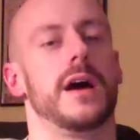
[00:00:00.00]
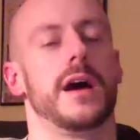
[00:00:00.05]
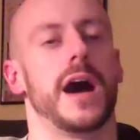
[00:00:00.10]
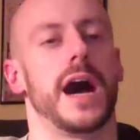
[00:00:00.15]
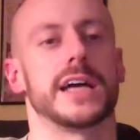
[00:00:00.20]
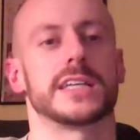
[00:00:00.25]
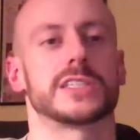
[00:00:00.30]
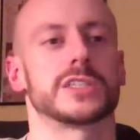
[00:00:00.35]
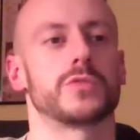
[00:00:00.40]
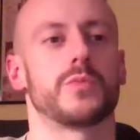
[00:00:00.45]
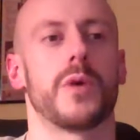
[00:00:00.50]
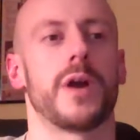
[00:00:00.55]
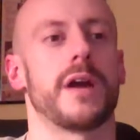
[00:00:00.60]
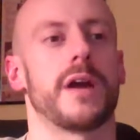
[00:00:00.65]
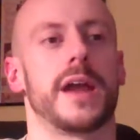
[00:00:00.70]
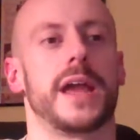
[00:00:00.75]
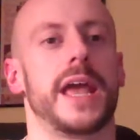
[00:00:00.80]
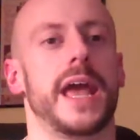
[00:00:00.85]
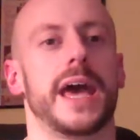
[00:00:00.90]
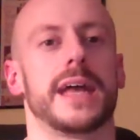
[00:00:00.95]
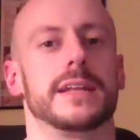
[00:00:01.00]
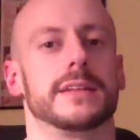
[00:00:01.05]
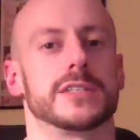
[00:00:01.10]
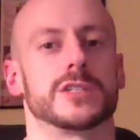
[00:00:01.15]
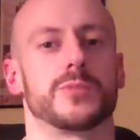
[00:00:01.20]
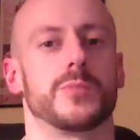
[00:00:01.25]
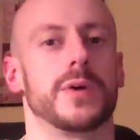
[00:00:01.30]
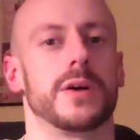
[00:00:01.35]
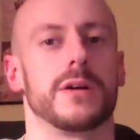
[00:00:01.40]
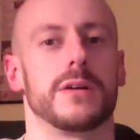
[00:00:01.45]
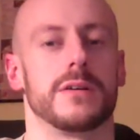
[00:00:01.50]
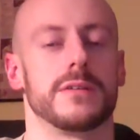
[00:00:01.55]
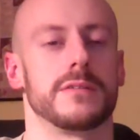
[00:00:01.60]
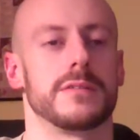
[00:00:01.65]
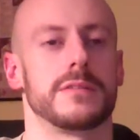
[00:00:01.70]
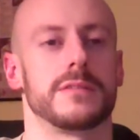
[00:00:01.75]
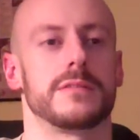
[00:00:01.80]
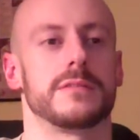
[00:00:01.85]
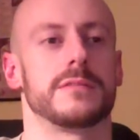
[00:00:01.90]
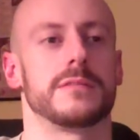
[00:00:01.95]
I swear he had to spill
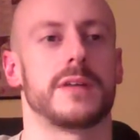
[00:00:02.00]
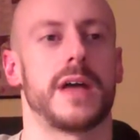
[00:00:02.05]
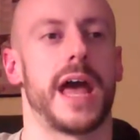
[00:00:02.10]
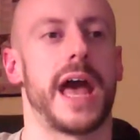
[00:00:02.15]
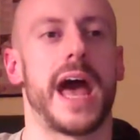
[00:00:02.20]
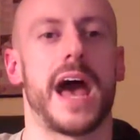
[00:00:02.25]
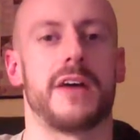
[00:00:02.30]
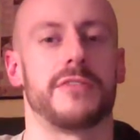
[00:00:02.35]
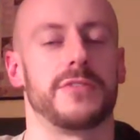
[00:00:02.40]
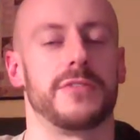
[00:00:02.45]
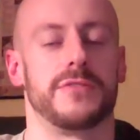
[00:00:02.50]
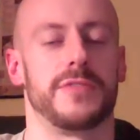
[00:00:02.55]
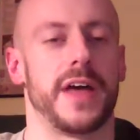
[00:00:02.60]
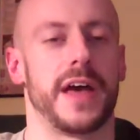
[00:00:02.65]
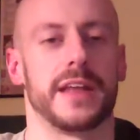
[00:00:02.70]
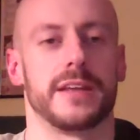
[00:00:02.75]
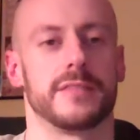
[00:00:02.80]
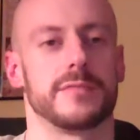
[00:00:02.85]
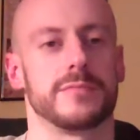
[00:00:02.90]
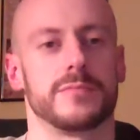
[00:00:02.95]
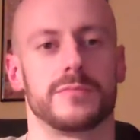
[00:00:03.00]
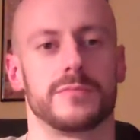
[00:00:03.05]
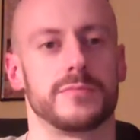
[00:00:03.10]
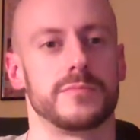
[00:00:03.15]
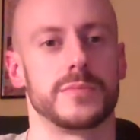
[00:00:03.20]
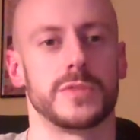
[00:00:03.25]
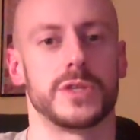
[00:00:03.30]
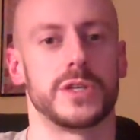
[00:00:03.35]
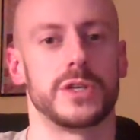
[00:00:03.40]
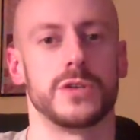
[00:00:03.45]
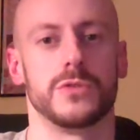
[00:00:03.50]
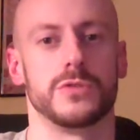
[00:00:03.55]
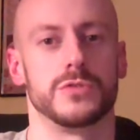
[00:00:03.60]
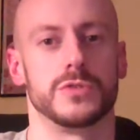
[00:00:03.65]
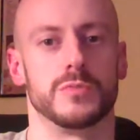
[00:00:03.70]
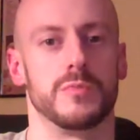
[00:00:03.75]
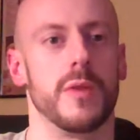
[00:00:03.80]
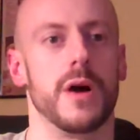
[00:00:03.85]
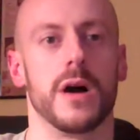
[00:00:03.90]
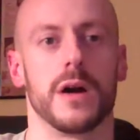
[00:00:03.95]
half of that
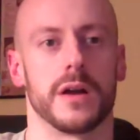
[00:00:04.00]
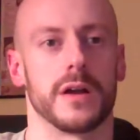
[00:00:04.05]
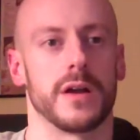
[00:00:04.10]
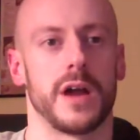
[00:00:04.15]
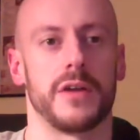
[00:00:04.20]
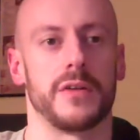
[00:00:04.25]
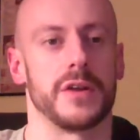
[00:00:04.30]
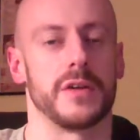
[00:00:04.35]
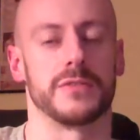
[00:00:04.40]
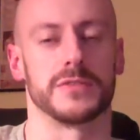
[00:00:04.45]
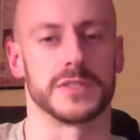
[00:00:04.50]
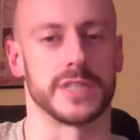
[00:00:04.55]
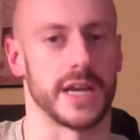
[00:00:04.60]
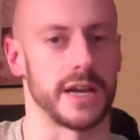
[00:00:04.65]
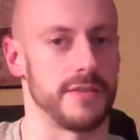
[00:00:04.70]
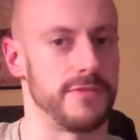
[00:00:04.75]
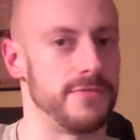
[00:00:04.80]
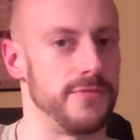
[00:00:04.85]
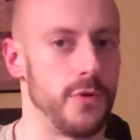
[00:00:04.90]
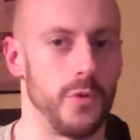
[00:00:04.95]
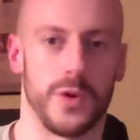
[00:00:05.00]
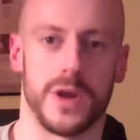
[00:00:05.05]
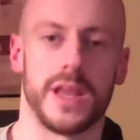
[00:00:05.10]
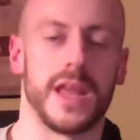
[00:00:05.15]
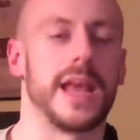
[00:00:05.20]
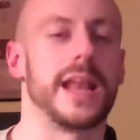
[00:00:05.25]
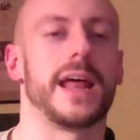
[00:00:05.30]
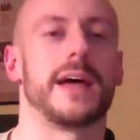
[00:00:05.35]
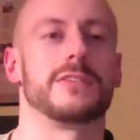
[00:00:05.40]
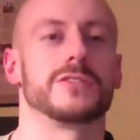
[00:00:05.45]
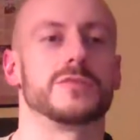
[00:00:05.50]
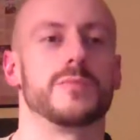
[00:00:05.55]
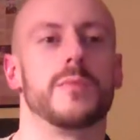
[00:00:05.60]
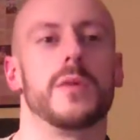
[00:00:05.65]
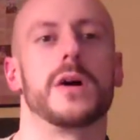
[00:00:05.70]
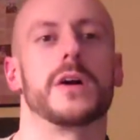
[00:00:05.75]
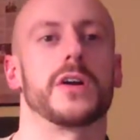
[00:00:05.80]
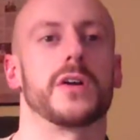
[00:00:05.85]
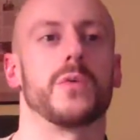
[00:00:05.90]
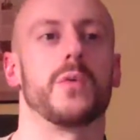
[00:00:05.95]
huge mug. I don't know if it was like a 48-ounce
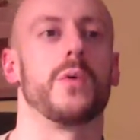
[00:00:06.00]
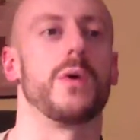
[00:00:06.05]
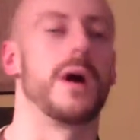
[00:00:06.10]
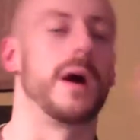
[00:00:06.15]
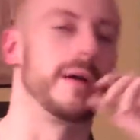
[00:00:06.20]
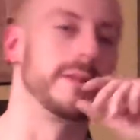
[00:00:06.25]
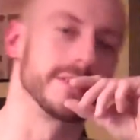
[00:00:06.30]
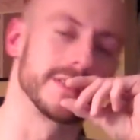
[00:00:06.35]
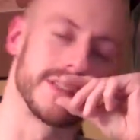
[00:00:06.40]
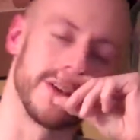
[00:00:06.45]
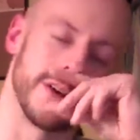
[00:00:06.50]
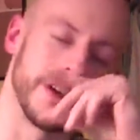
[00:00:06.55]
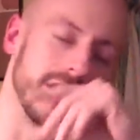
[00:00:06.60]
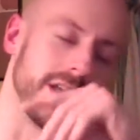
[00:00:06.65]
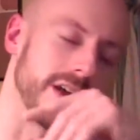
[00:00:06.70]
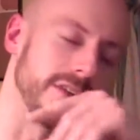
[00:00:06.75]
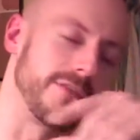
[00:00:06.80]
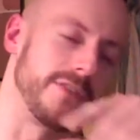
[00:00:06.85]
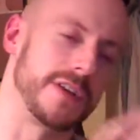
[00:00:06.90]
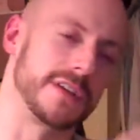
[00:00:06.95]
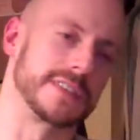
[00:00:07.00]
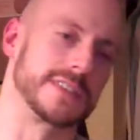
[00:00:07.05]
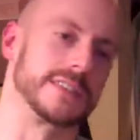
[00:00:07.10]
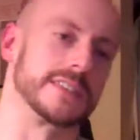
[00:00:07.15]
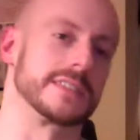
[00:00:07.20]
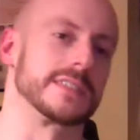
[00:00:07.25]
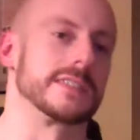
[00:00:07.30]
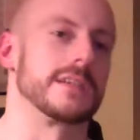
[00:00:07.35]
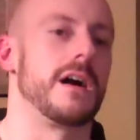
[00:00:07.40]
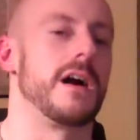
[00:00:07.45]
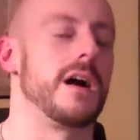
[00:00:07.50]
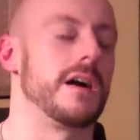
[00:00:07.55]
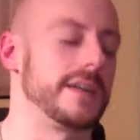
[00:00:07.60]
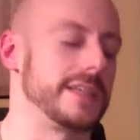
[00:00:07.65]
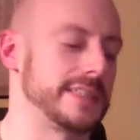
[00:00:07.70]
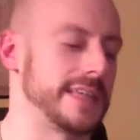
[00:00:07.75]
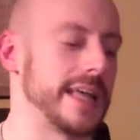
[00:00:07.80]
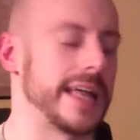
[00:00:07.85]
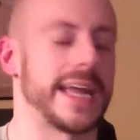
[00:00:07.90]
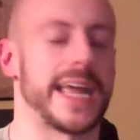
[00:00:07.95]
mug or what. So he like finishes the song,
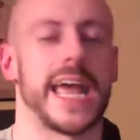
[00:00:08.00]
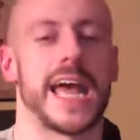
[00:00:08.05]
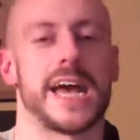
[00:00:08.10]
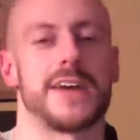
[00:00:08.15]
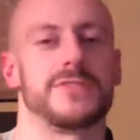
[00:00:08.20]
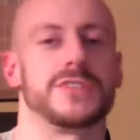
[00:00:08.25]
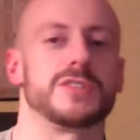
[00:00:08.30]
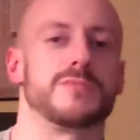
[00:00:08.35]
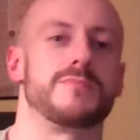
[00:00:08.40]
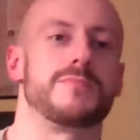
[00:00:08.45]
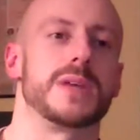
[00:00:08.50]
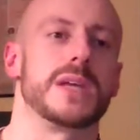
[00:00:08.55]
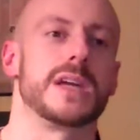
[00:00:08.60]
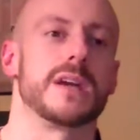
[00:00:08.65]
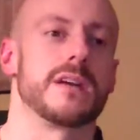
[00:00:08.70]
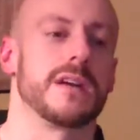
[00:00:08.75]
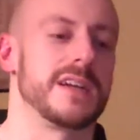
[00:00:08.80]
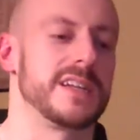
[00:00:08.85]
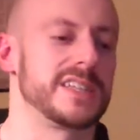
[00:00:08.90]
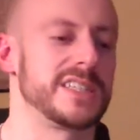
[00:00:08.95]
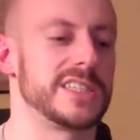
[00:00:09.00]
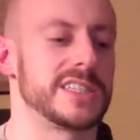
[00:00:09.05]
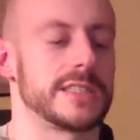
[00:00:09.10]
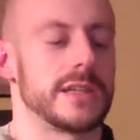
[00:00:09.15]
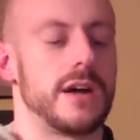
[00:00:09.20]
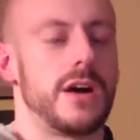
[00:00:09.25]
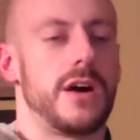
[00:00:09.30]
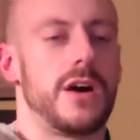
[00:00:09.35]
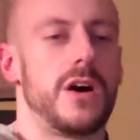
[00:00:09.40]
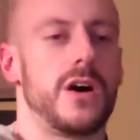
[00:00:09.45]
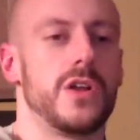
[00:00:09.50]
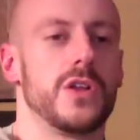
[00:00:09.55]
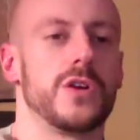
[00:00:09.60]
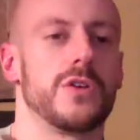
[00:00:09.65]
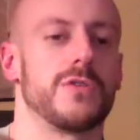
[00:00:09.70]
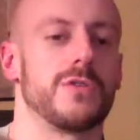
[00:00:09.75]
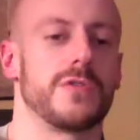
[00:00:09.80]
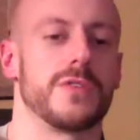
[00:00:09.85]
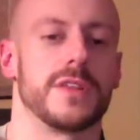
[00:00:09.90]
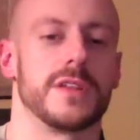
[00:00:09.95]
he's got like half his beer, and it's just all
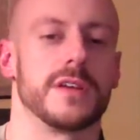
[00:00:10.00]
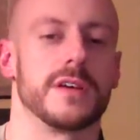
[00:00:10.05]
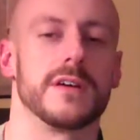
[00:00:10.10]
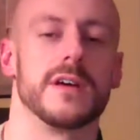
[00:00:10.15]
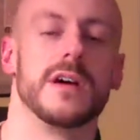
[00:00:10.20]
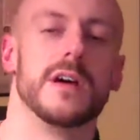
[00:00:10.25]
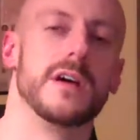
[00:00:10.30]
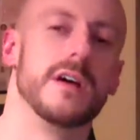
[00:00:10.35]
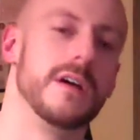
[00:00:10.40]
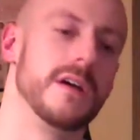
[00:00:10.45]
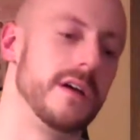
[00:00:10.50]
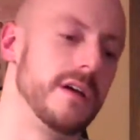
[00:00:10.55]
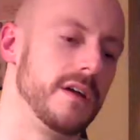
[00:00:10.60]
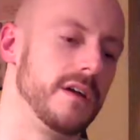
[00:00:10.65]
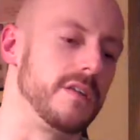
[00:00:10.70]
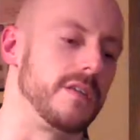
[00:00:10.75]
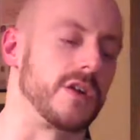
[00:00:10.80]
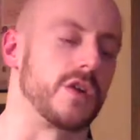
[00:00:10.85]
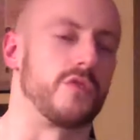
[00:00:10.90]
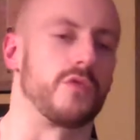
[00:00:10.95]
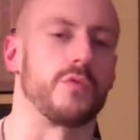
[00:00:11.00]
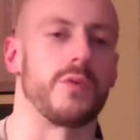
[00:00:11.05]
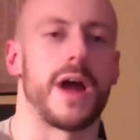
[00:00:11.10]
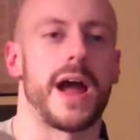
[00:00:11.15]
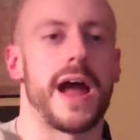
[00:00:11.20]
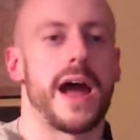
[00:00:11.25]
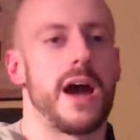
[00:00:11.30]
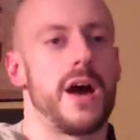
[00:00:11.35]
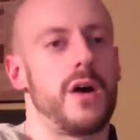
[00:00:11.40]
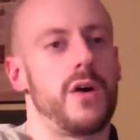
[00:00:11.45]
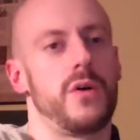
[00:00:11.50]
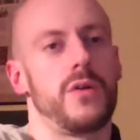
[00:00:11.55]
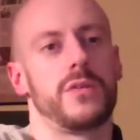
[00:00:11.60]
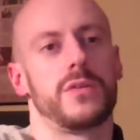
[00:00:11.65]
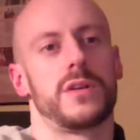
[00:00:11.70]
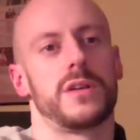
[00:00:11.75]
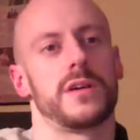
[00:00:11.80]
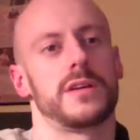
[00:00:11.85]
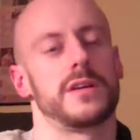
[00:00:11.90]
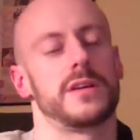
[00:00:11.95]
over the
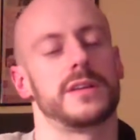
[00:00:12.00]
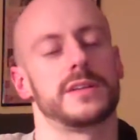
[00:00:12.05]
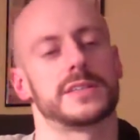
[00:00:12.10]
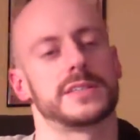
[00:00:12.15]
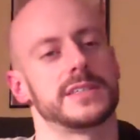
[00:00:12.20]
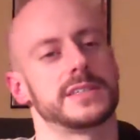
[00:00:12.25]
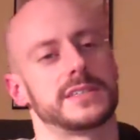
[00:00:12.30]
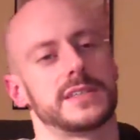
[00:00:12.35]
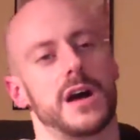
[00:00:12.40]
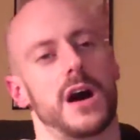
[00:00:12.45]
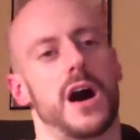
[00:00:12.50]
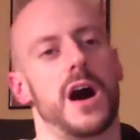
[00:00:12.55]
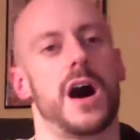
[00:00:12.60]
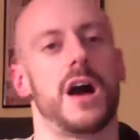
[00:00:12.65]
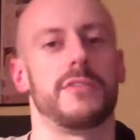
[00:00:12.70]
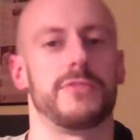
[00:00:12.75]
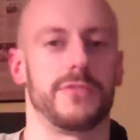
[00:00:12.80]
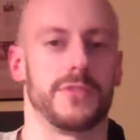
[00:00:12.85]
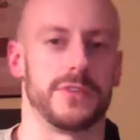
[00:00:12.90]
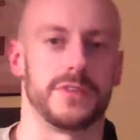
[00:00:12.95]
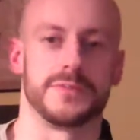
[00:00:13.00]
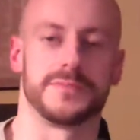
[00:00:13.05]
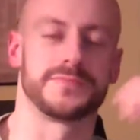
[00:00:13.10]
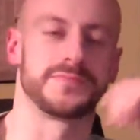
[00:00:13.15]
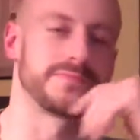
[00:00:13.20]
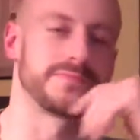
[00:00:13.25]
ground. It's just awful.